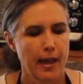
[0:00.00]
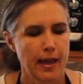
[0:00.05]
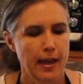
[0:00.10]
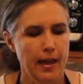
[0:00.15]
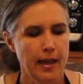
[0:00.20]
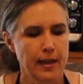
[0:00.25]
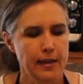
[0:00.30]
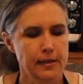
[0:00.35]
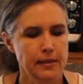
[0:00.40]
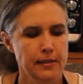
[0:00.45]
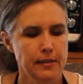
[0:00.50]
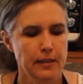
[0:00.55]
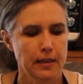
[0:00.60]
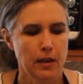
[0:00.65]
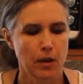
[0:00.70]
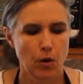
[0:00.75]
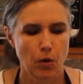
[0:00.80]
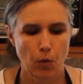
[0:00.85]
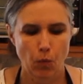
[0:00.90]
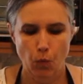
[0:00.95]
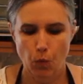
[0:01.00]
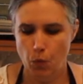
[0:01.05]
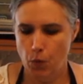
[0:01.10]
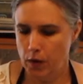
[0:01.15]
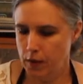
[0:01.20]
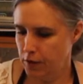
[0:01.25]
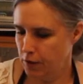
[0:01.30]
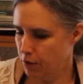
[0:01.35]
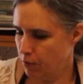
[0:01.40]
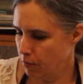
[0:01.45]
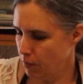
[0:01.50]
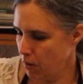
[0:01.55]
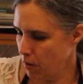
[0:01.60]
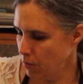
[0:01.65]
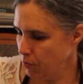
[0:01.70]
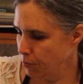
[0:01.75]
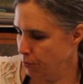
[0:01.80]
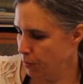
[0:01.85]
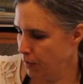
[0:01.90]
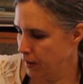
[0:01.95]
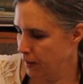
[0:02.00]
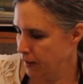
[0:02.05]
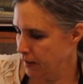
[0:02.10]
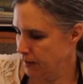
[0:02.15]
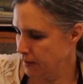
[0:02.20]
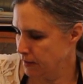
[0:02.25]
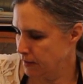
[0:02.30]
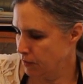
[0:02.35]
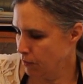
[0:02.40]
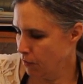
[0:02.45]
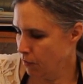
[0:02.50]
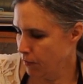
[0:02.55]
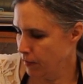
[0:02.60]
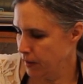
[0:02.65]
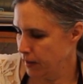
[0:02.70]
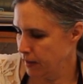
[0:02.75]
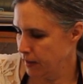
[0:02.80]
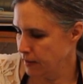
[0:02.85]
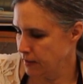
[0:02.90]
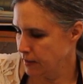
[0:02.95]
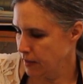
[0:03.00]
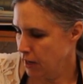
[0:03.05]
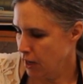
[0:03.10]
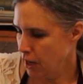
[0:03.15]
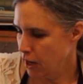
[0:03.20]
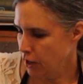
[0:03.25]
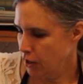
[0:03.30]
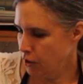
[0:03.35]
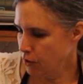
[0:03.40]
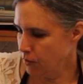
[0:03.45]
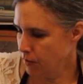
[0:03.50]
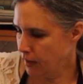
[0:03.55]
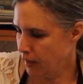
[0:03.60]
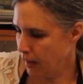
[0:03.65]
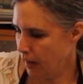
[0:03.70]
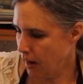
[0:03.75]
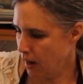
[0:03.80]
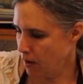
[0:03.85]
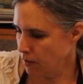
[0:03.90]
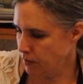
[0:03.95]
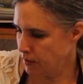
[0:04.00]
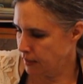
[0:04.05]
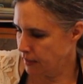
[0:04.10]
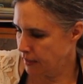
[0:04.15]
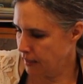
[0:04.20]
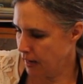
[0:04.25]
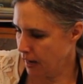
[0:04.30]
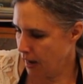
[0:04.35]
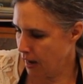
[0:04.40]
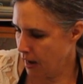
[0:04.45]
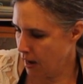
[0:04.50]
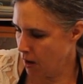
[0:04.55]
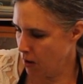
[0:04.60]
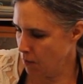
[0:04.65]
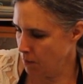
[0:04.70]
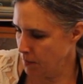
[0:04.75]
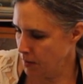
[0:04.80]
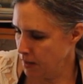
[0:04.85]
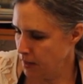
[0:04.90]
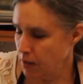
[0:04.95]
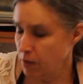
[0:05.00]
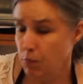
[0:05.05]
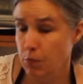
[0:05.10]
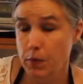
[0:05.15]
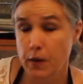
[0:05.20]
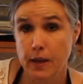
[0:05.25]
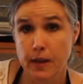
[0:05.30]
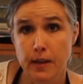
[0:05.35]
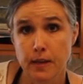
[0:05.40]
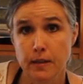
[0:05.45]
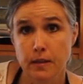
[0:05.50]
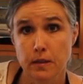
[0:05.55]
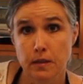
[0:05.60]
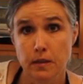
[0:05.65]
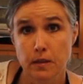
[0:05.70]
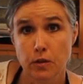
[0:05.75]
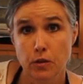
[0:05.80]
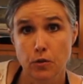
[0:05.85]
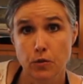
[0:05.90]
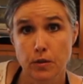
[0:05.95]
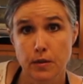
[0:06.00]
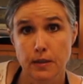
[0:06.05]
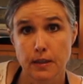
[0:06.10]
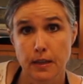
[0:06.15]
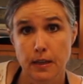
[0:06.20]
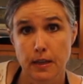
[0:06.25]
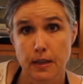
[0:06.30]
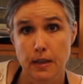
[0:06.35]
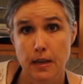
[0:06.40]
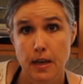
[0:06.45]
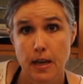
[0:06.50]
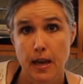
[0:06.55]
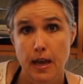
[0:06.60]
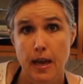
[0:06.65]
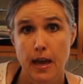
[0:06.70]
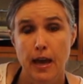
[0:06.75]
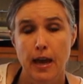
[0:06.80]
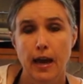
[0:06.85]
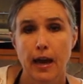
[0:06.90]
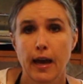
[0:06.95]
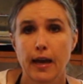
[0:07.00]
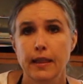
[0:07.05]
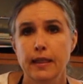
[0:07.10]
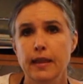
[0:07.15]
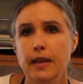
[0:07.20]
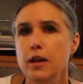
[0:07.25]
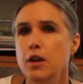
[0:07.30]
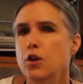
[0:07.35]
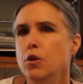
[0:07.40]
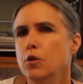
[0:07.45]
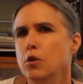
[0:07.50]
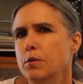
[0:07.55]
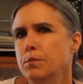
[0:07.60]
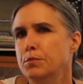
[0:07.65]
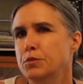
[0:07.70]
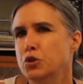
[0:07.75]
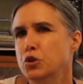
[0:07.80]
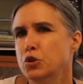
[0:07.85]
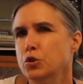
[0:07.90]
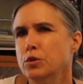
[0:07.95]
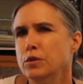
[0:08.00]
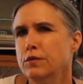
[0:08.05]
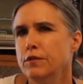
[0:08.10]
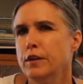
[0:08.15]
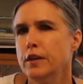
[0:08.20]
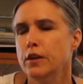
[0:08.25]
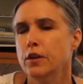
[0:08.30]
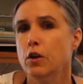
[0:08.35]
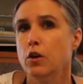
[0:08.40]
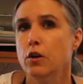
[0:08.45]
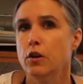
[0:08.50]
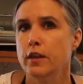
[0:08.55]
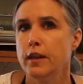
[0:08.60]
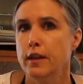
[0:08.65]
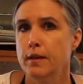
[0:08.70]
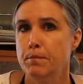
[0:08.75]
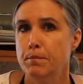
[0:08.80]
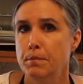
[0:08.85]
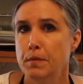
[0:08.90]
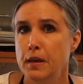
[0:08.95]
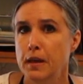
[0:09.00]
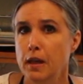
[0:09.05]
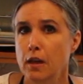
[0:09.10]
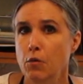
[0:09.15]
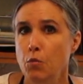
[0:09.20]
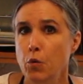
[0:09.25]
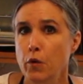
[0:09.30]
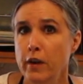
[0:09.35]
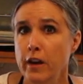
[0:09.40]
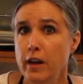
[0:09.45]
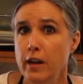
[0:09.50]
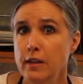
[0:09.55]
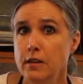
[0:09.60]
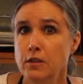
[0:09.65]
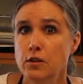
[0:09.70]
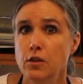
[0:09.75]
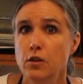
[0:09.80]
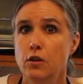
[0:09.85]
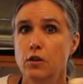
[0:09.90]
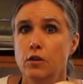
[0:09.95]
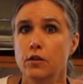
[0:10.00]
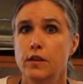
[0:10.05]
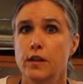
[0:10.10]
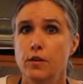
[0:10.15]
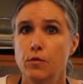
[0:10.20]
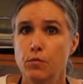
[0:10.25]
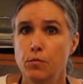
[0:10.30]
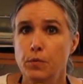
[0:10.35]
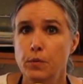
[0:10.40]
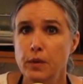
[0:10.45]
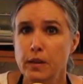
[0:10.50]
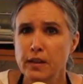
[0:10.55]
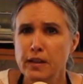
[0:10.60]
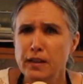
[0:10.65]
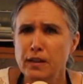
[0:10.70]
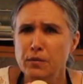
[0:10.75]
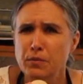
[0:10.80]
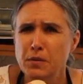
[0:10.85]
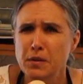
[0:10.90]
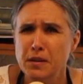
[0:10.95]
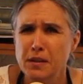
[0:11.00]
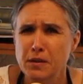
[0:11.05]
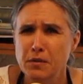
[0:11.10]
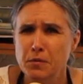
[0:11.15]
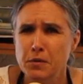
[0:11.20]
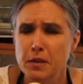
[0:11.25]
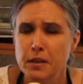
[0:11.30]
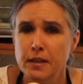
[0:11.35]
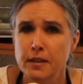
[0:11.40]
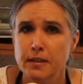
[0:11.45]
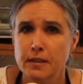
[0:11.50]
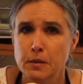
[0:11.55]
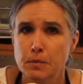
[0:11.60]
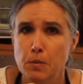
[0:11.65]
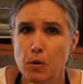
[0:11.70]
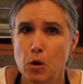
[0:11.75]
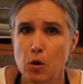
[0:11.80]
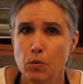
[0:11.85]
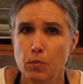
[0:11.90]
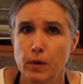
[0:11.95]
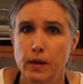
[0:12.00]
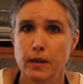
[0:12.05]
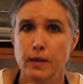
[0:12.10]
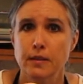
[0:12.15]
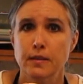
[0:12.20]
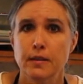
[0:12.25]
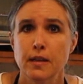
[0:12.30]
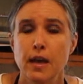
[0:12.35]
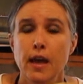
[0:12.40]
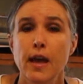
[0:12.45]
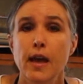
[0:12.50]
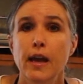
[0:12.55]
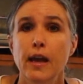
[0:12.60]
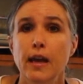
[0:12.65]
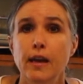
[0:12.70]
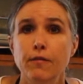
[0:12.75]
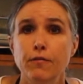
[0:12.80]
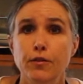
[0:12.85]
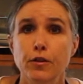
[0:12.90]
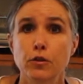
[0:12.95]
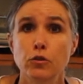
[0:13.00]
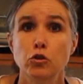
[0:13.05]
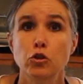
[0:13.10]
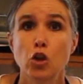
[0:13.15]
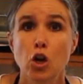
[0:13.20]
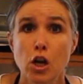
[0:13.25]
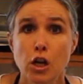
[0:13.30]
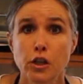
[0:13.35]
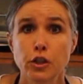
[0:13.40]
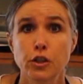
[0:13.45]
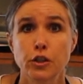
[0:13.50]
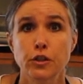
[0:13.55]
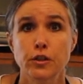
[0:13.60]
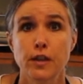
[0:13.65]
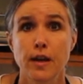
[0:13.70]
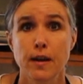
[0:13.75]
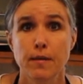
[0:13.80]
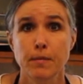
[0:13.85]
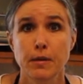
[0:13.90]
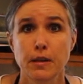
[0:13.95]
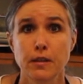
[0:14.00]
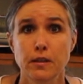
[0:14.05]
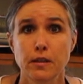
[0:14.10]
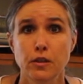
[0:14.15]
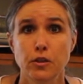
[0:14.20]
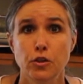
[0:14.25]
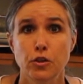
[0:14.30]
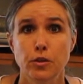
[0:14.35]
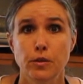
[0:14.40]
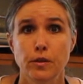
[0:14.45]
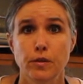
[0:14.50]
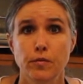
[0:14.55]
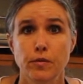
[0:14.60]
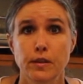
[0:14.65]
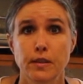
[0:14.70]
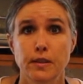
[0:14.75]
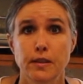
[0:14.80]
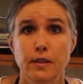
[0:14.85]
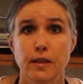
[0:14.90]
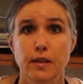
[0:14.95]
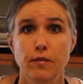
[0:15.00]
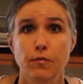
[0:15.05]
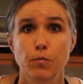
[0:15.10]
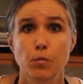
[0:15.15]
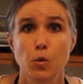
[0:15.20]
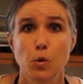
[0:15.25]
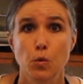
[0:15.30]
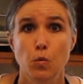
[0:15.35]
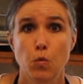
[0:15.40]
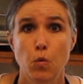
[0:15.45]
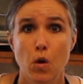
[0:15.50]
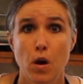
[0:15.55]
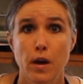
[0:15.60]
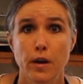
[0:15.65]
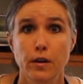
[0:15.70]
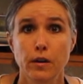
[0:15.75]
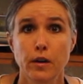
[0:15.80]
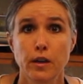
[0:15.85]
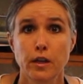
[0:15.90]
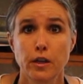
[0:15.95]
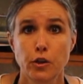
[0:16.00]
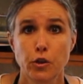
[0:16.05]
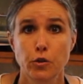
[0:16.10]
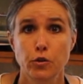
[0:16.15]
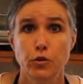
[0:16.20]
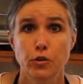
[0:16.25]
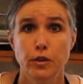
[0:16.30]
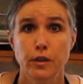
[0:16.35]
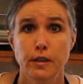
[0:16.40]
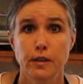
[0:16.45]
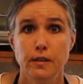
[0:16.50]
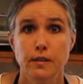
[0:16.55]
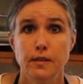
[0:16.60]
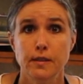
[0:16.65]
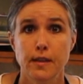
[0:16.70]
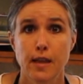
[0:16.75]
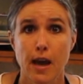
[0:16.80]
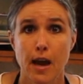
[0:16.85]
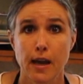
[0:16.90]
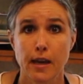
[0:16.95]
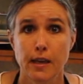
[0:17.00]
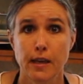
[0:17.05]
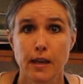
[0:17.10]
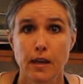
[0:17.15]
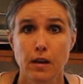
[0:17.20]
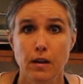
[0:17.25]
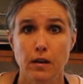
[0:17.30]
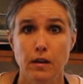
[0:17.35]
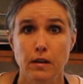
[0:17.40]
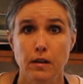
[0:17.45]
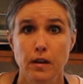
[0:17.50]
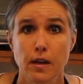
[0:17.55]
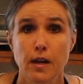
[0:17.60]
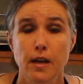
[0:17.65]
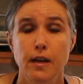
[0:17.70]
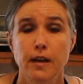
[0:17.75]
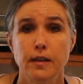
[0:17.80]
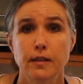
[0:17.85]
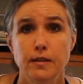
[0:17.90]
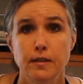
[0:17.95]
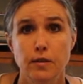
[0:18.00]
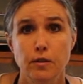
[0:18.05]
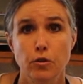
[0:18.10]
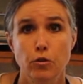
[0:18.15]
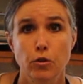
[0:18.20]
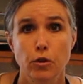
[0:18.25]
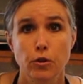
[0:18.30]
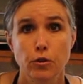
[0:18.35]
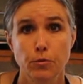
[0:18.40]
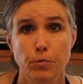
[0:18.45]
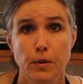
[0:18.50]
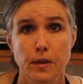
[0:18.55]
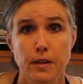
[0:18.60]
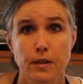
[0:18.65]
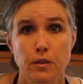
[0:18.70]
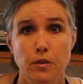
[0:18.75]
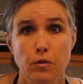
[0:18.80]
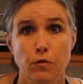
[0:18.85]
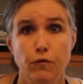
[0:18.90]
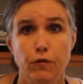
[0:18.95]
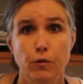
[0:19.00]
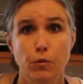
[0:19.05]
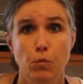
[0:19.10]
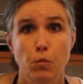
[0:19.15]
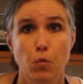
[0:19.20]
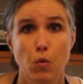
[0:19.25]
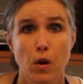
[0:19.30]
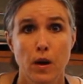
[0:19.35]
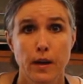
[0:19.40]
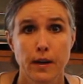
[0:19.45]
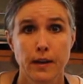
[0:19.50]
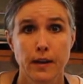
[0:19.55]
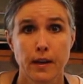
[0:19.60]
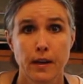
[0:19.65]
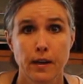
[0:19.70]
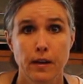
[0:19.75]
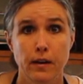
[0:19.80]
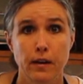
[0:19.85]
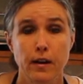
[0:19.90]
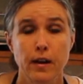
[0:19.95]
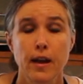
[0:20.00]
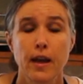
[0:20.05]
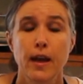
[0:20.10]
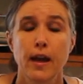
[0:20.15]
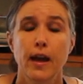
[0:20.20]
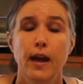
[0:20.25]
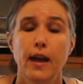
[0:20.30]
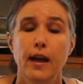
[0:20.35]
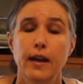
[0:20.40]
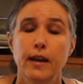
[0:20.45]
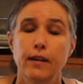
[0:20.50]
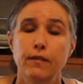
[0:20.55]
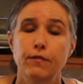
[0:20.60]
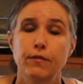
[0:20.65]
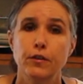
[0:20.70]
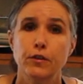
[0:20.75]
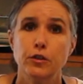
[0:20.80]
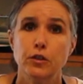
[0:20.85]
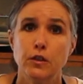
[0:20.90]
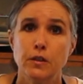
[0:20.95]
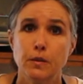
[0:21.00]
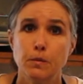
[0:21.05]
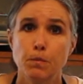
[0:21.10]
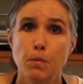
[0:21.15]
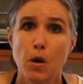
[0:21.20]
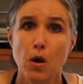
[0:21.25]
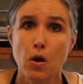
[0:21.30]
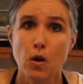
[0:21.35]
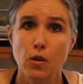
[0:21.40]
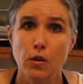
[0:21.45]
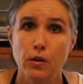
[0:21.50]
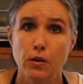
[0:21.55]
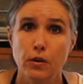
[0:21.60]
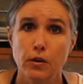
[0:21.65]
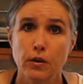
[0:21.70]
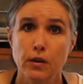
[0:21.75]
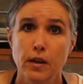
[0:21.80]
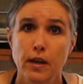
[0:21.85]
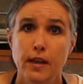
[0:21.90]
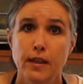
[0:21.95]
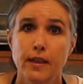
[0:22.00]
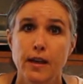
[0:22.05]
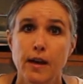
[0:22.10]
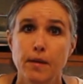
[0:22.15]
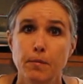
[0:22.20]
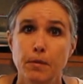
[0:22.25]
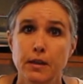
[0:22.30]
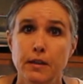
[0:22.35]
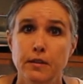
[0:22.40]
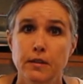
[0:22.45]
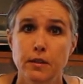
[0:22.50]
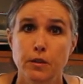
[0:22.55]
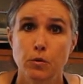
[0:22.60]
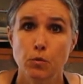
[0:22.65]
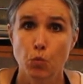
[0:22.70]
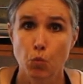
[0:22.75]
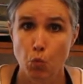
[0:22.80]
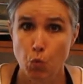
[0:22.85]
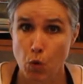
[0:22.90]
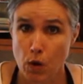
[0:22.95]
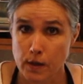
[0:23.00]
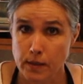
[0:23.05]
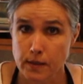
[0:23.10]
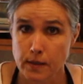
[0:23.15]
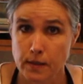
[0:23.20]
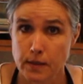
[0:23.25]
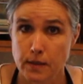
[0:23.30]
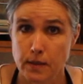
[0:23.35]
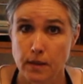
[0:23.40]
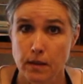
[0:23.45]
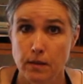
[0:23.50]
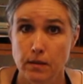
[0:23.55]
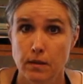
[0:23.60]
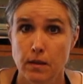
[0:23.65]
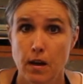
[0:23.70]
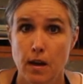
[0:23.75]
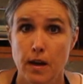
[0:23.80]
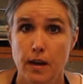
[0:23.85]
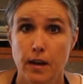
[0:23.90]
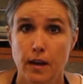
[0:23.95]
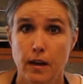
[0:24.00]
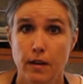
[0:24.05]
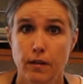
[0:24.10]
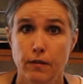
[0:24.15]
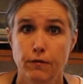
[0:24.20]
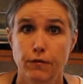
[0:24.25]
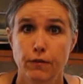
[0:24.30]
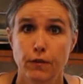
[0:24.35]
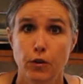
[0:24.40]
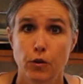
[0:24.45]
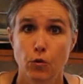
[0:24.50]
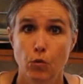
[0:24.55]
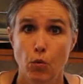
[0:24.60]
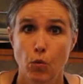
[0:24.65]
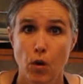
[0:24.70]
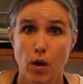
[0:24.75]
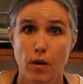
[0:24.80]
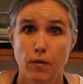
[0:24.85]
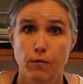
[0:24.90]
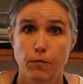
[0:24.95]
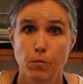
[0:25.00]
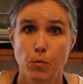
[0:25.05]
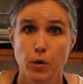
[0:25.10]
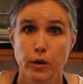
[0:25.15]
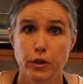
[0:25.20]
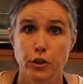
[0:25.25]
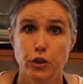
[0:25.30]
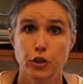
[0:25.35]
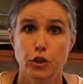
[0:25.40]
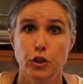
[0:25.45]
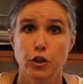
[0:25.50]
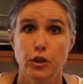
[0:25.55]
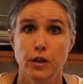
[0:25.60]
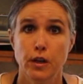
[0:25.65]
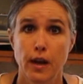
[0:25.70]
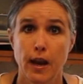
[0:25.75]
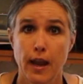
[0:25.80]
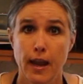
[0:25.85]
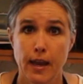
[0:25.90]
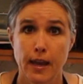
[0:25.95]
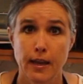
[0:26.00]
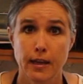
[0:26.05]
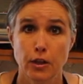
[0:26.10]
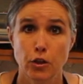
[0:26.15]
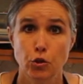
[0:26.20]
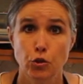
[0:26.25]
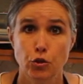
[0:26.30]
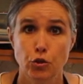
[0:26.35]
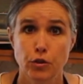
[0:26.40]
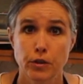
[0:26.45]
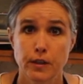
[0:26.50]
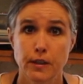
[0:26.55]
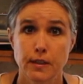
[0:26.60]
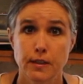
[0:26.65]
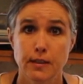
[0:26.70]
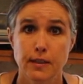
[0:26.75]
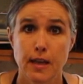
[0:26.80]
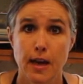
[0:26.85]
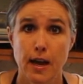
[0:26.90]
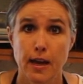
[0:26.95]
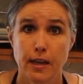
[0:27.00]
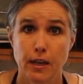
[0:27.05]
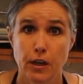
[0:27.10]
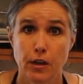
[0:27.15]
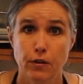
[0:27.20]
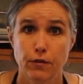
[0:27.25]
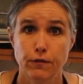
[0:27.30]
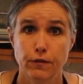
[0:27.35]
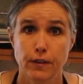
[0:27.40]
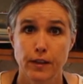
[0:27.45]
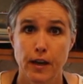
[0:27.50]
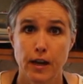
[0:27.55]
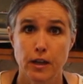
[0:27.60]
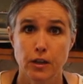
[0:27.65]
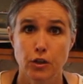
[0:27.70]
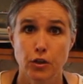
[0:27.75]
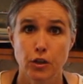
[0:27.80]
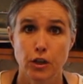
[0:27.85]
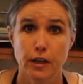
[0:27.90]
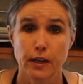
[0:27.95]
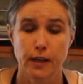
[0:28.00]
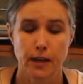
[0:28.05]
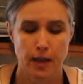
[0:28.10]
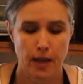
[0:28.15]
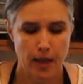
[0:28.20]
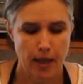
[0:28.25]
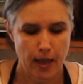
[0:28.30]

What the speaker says: And with growth rings, you're counting how many rings you see, and then you're observing, are they big rings? Are they really, really, really small rings? If they're larger, that means the tree received more water and nutrients that year. Growth rings are for 1 year. And if they're smaller, that means there wasn't a lot of moisture and nutrients that year for that tree.